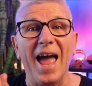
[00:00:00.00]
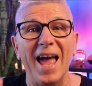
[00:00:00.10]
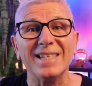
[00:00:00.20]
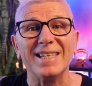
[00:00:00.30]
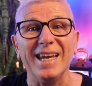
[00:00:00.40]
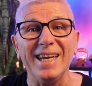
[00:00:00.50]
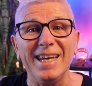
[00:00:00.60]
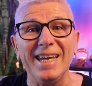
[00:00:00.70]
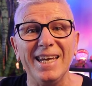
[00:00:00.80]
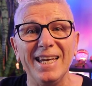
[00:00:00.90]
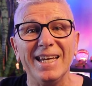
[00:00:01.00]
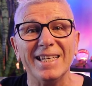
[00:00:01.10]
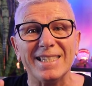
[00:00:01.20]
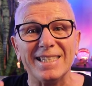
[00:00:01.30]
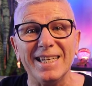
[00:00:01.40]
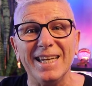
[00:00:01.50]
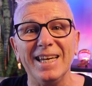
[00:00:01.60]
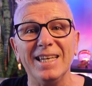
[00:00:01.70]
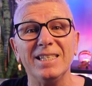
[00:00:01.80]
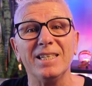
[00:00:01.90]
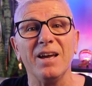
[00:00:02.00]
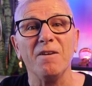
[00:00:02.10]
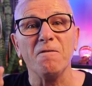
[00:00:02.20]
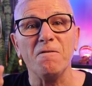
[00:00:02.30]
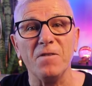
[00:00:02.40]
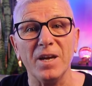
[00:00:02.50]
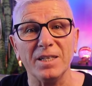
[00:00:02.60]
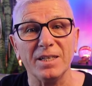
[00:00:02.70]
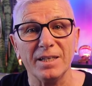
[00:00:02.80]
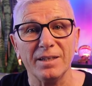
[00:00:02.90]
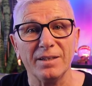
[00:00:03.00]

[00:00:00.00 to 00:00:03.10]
as he sees fit.